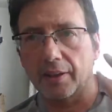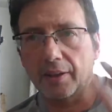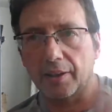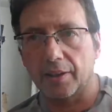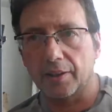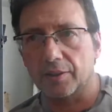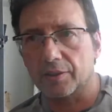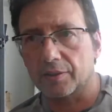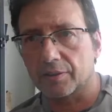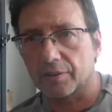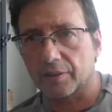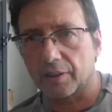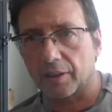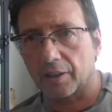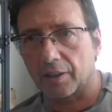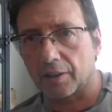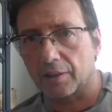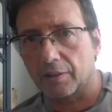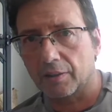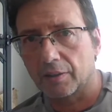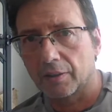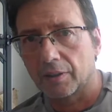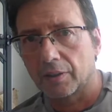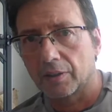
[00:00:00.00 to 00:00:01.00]
is
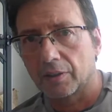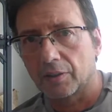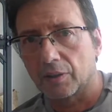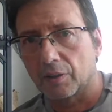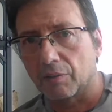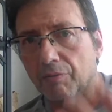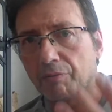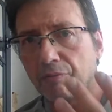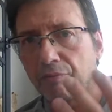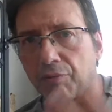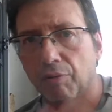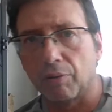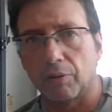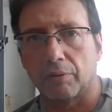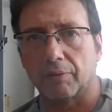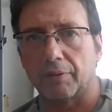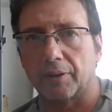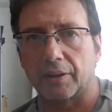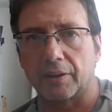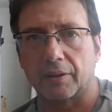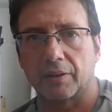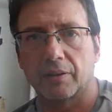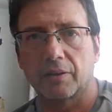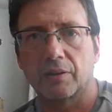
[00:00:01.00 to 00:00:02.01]
there a
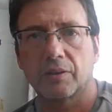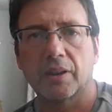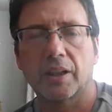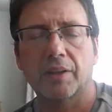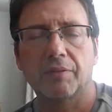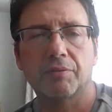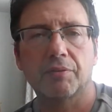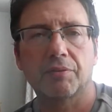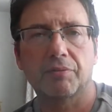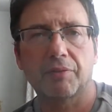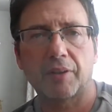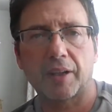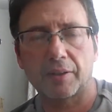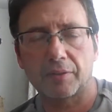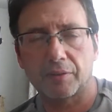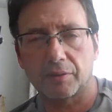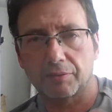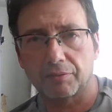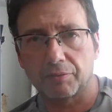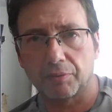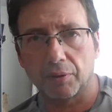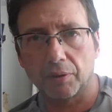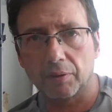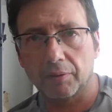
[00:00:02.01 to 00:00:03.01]
following? You have to find the
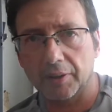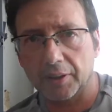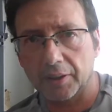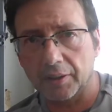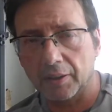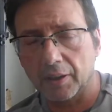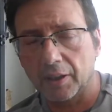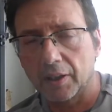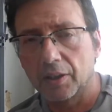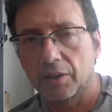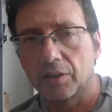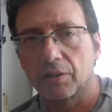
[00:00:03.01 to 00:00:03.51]
following.